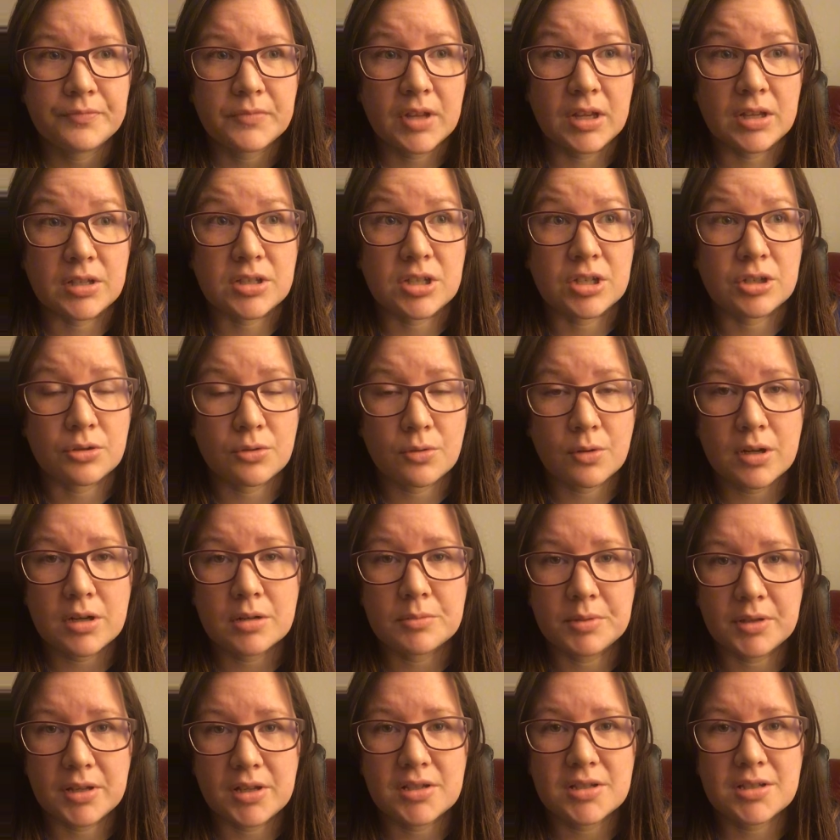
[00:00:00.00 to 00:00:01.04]
It's
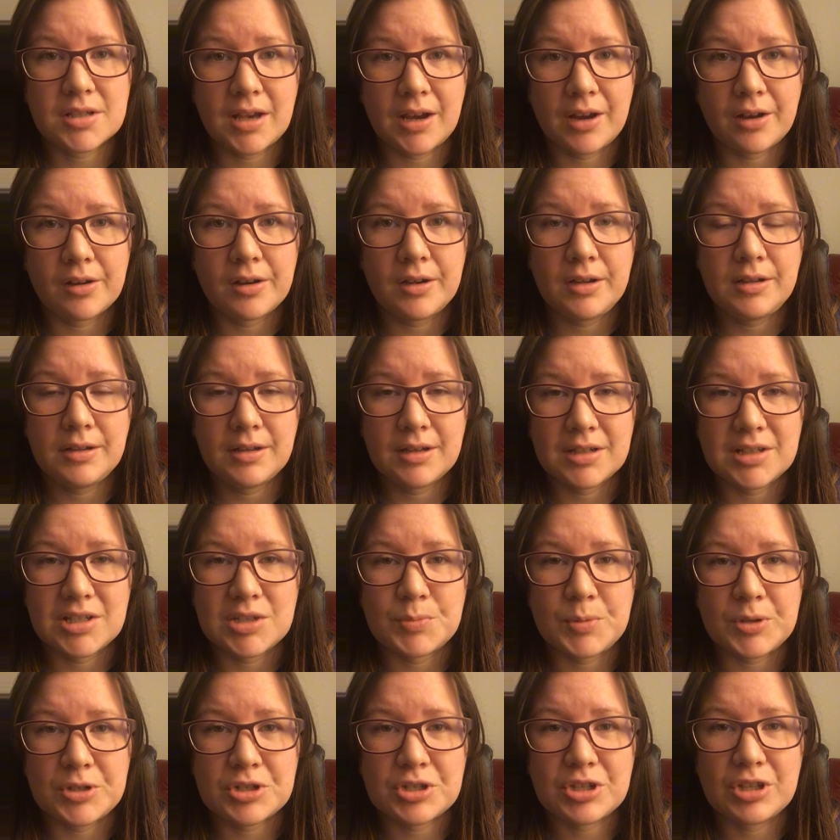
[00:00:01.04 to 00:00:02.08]
incredibly scary,
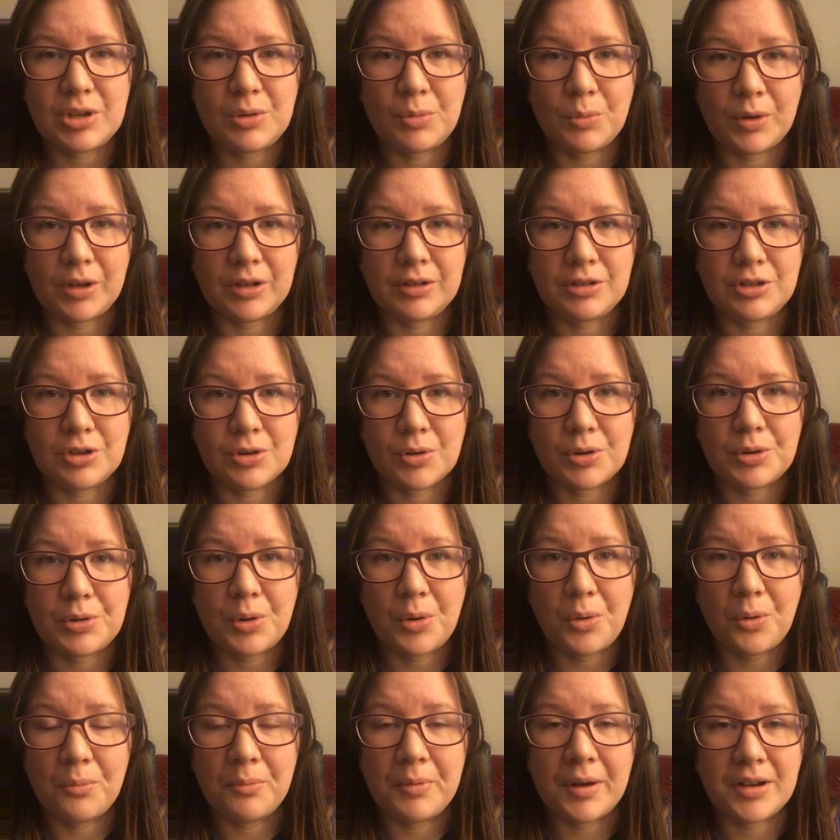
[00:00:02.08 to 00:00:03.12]
especially when you're at
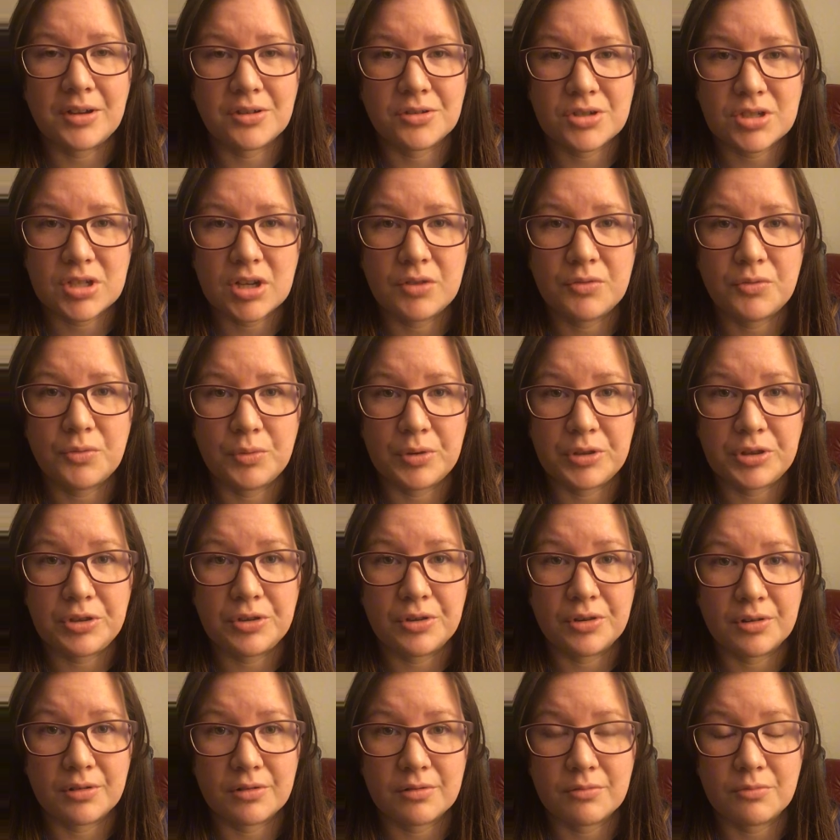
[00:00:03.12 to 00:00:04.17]
home by yourself with your